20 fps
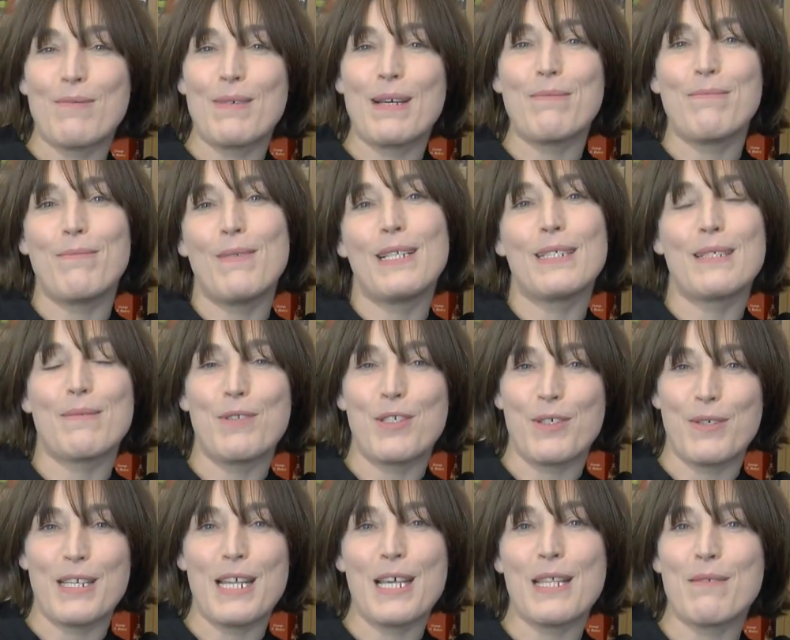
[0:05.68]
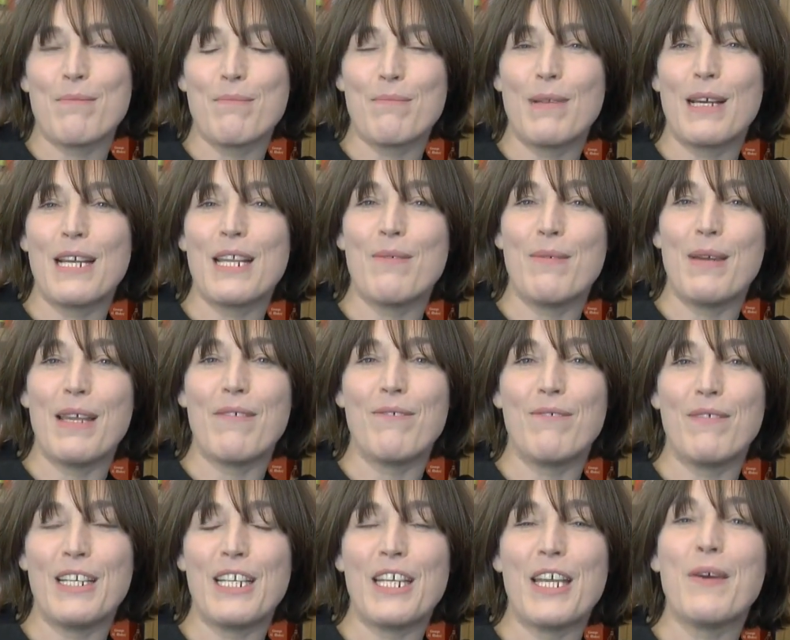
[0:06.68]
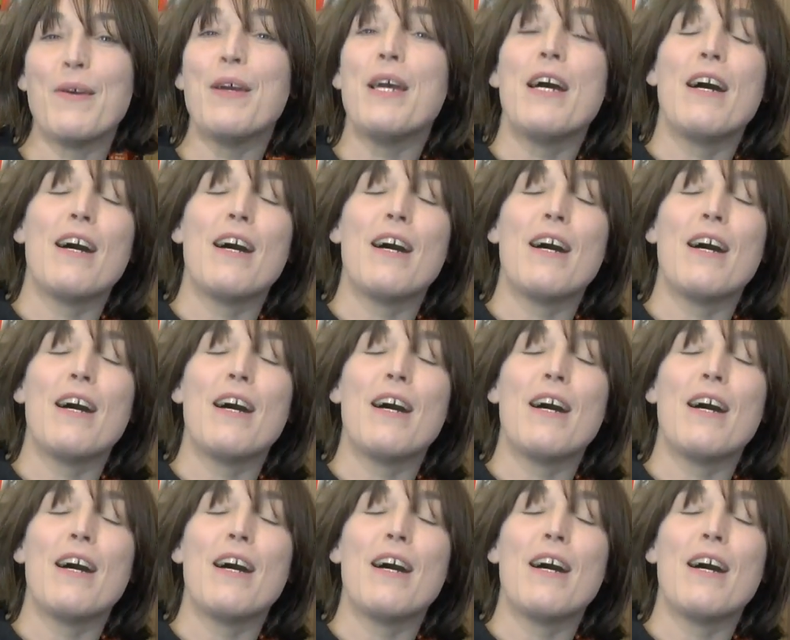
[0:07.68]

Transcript: Webb. Welcome to another MoneyWeek video.